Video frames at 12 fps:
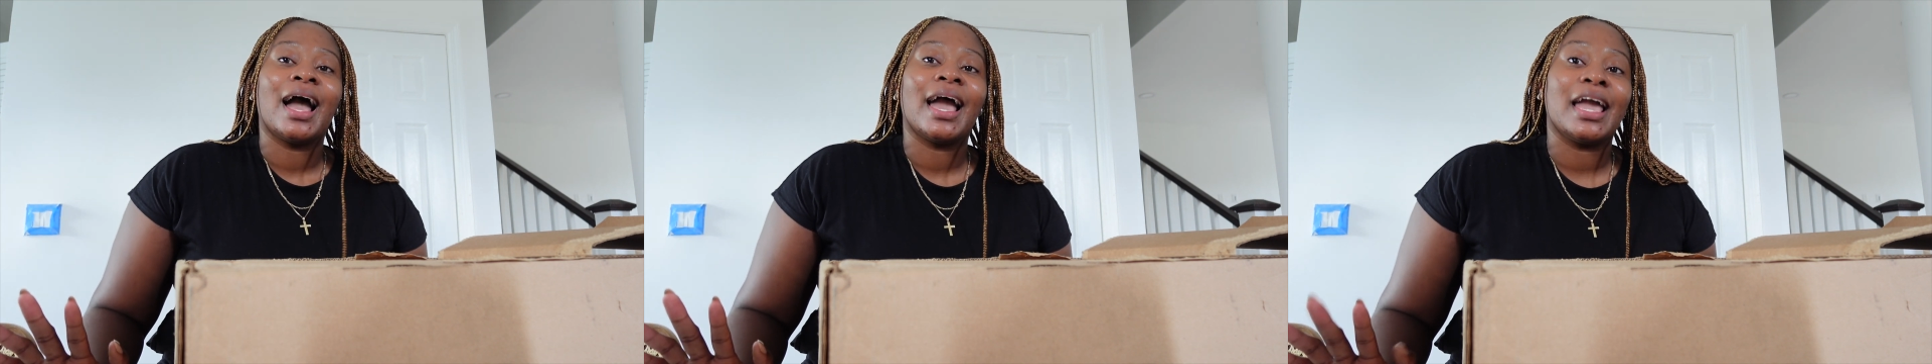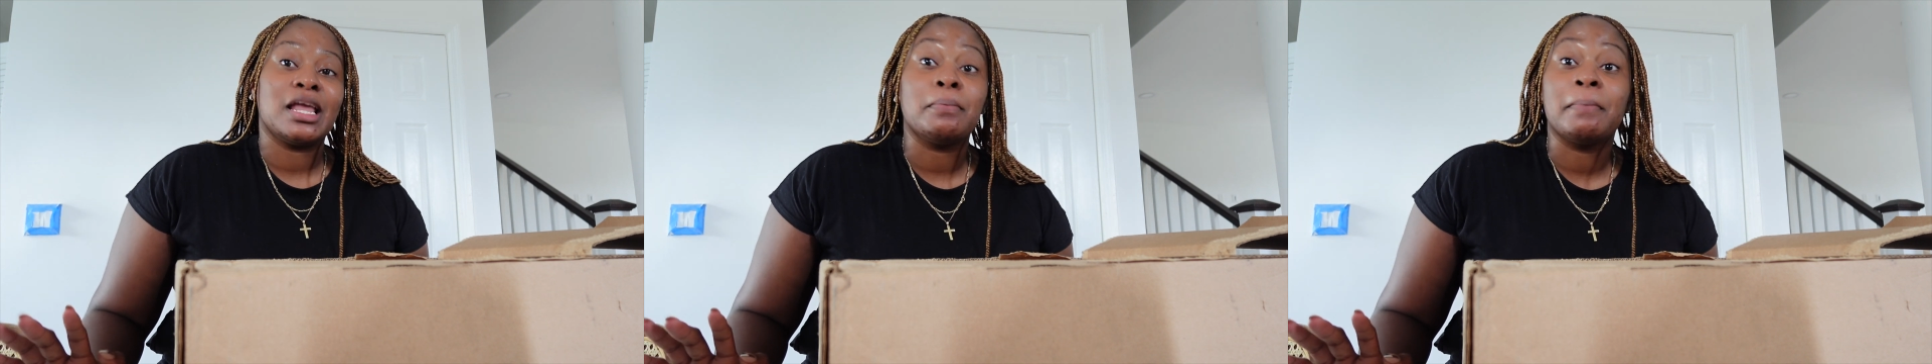
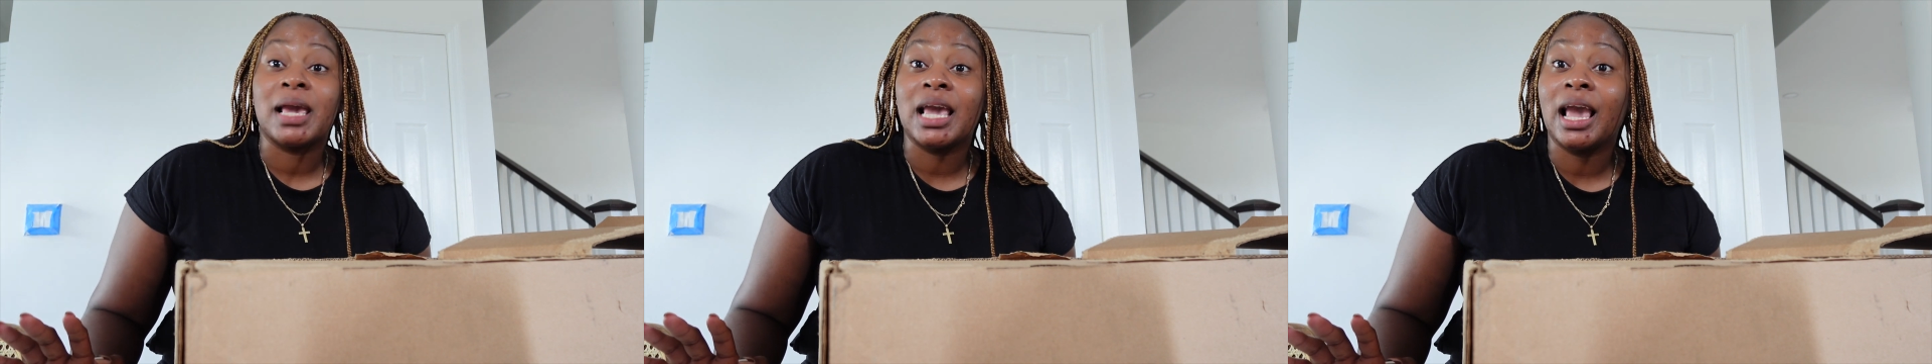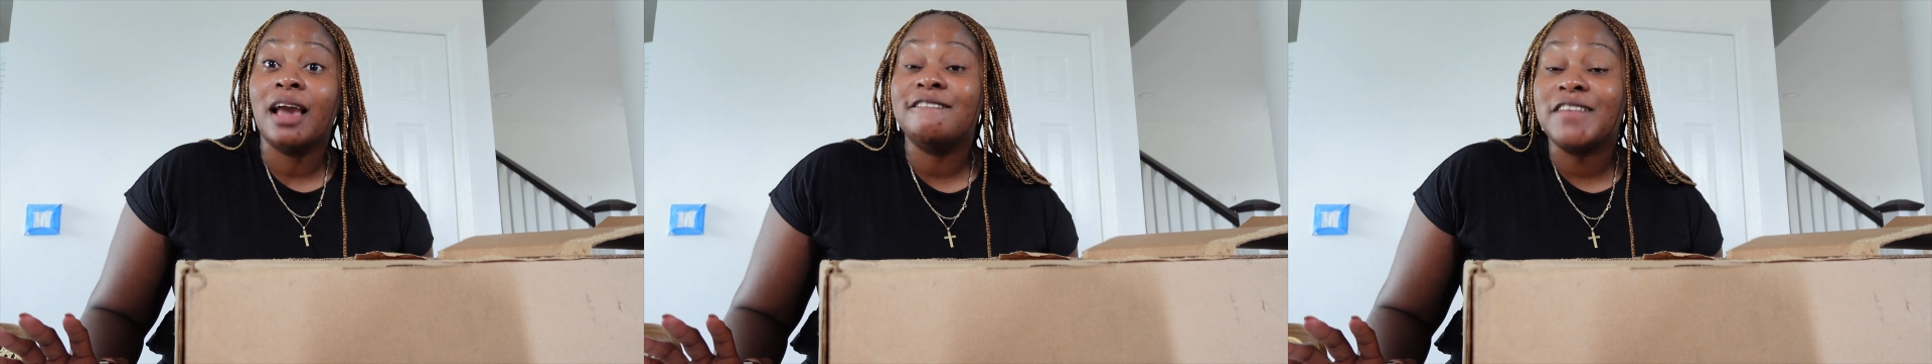In
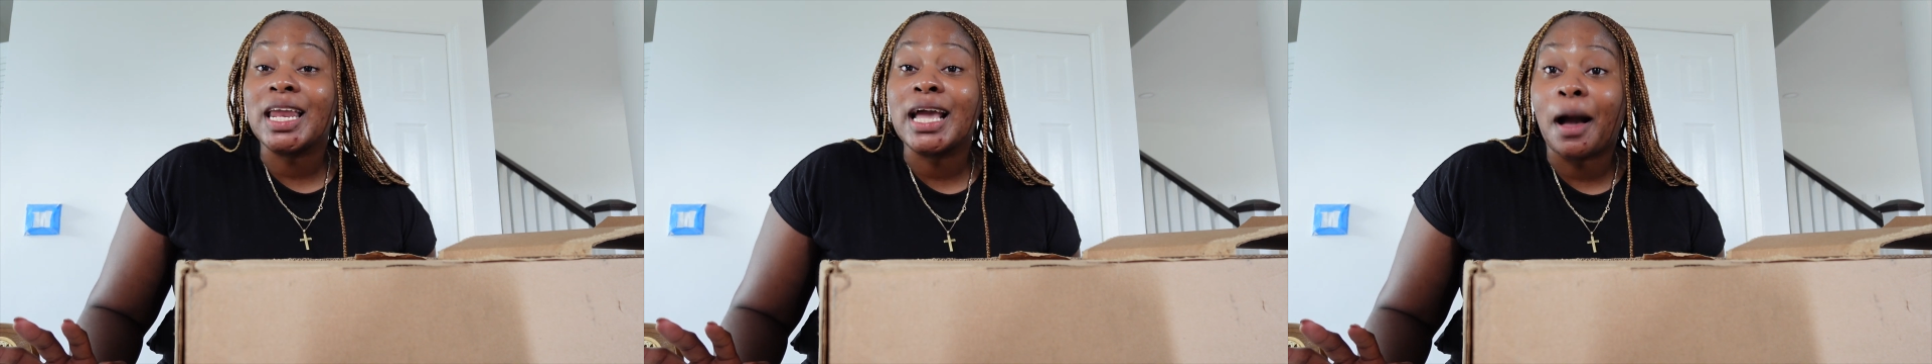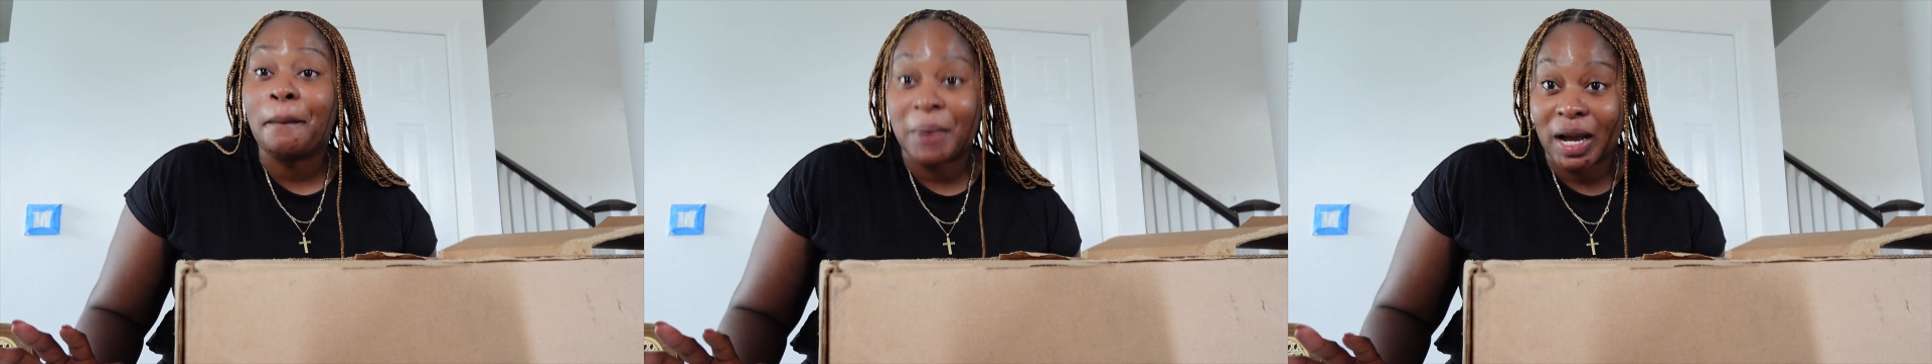me filling
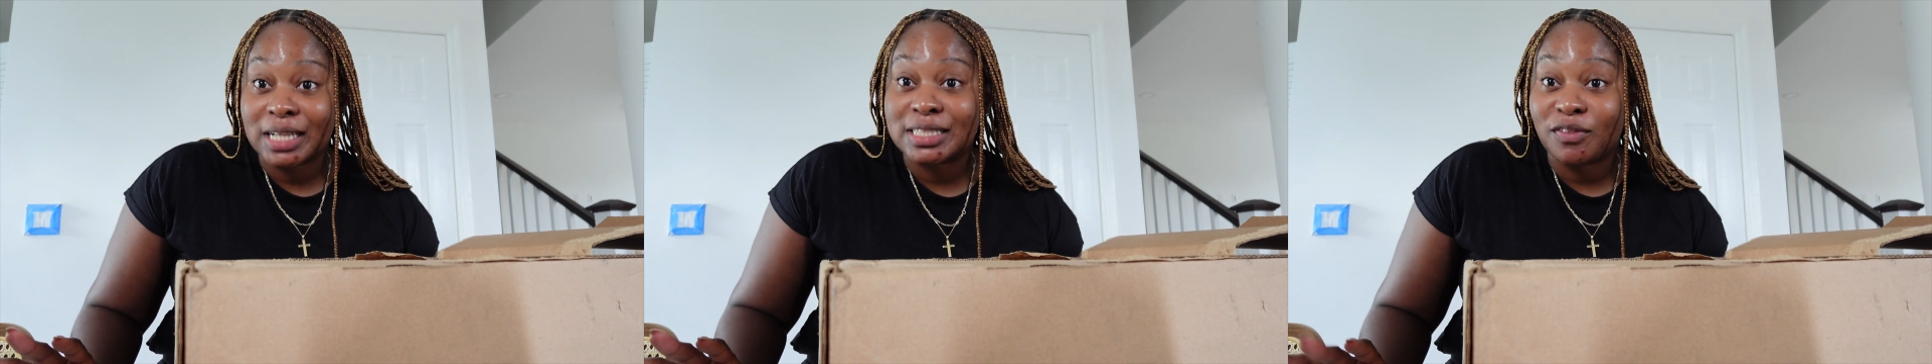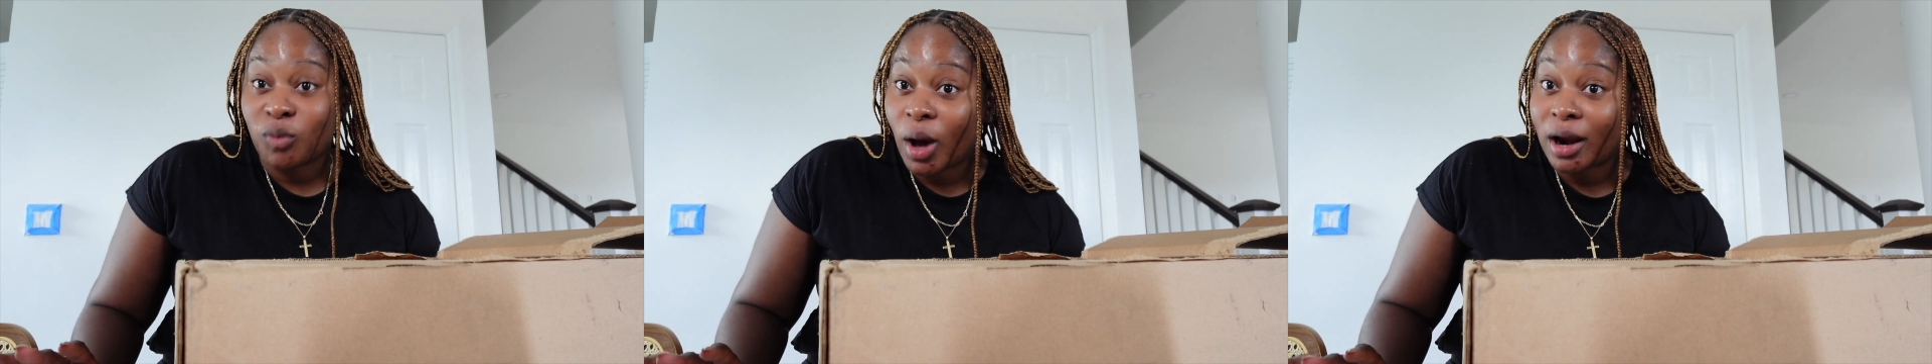up buckets
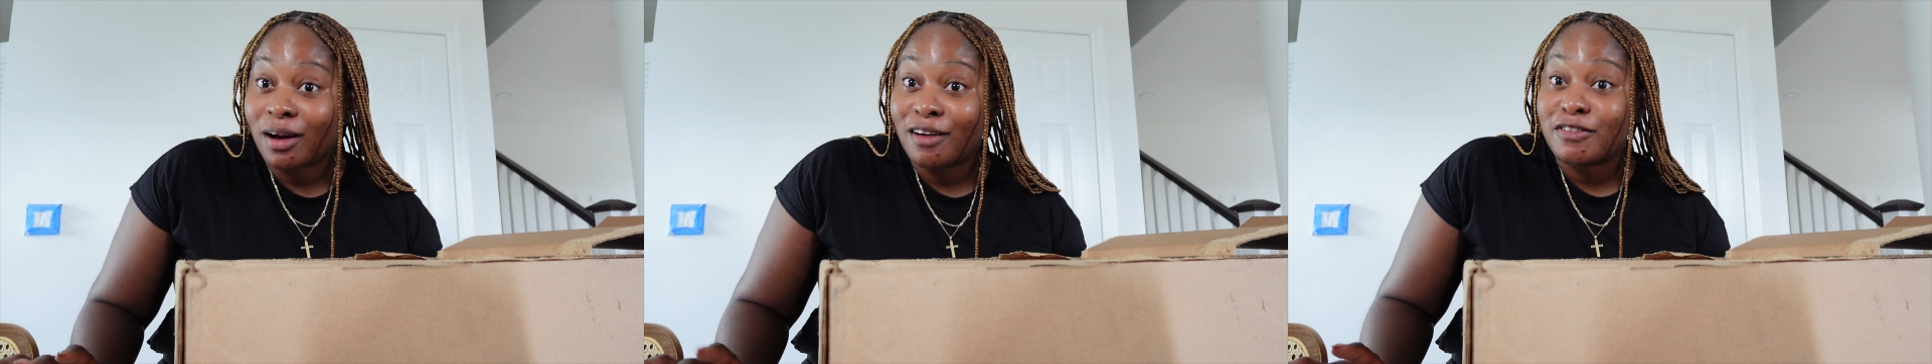of water